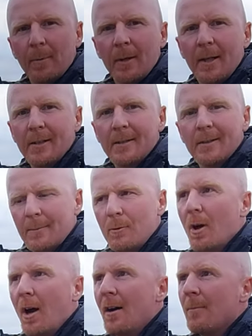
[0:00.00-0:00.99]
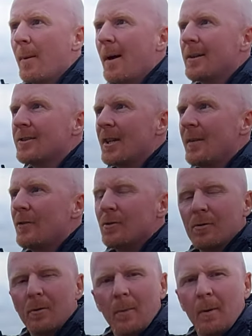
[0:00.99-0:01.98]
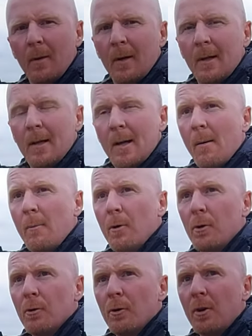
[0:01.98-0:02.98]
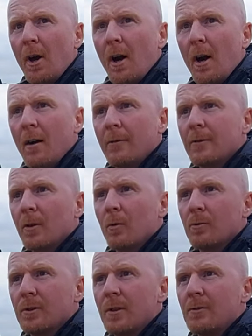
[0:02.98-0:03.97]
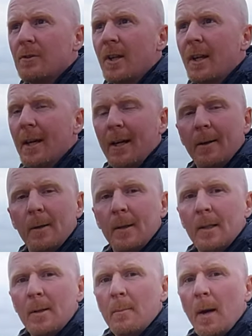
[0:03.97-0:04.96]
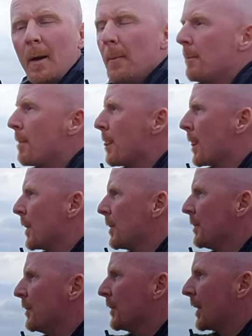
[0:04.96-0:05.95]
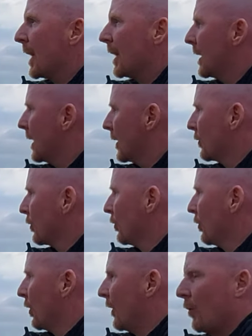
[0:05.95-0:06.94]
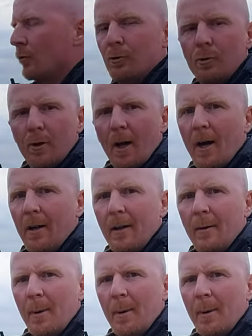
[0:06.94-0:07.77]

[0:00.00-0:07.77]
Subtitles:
place. It's about 7:30, so I'm about an hour and a half till sunset, but I don't know if I'll do that. I